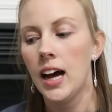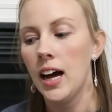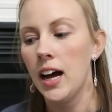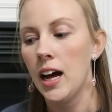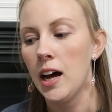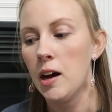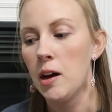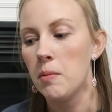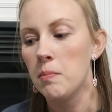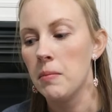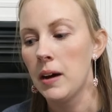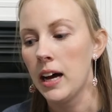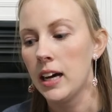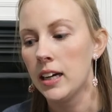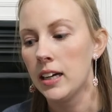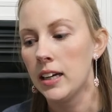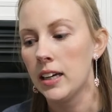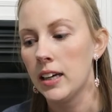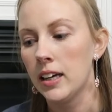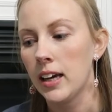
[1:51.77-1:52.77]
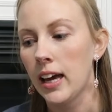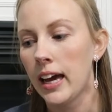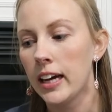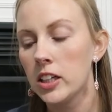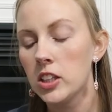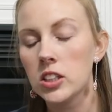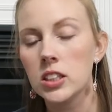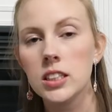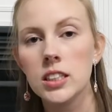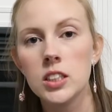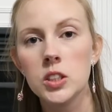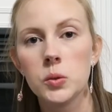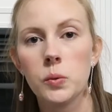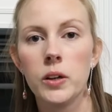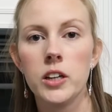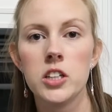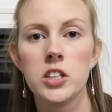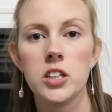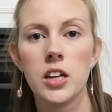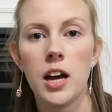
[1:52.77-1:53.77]
I actually
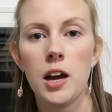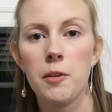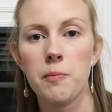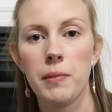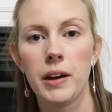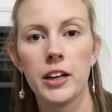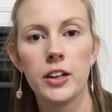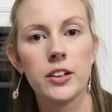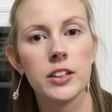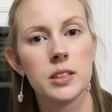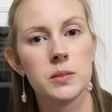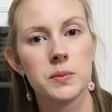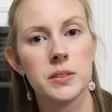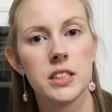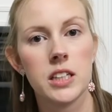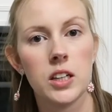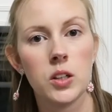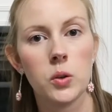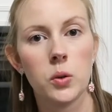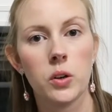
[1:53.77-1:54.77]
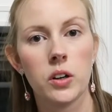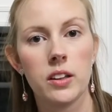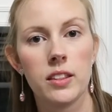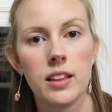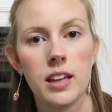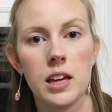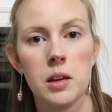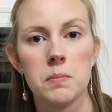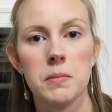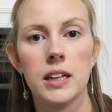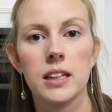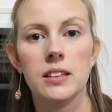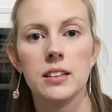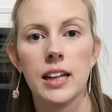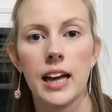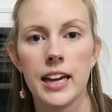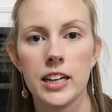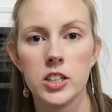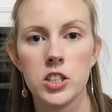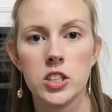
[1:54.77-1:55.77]
switched up my Christmas decor theme
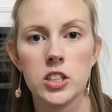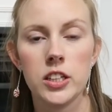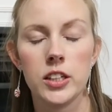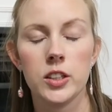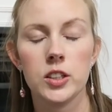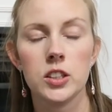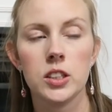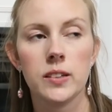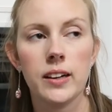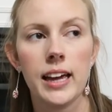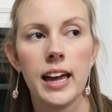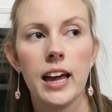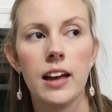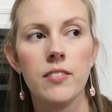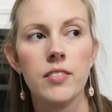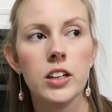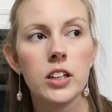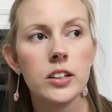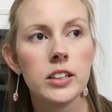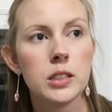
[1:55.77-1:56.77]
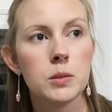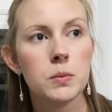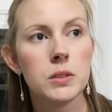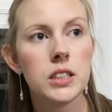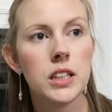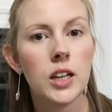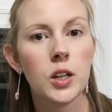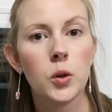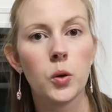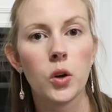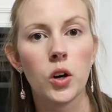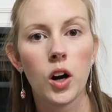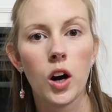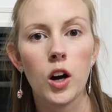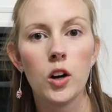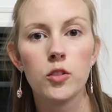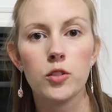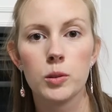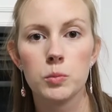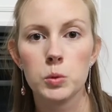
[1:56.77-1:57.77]
last year. So I have a Christmas decor
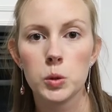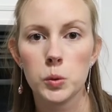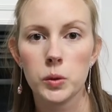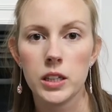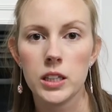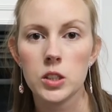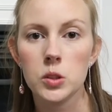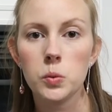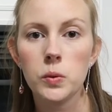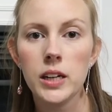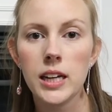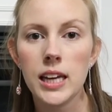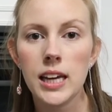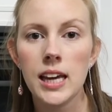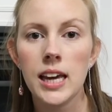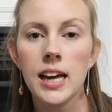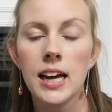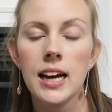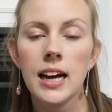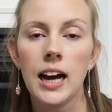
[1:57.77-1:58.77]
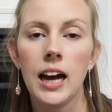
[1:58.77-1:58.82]
haul from 2020.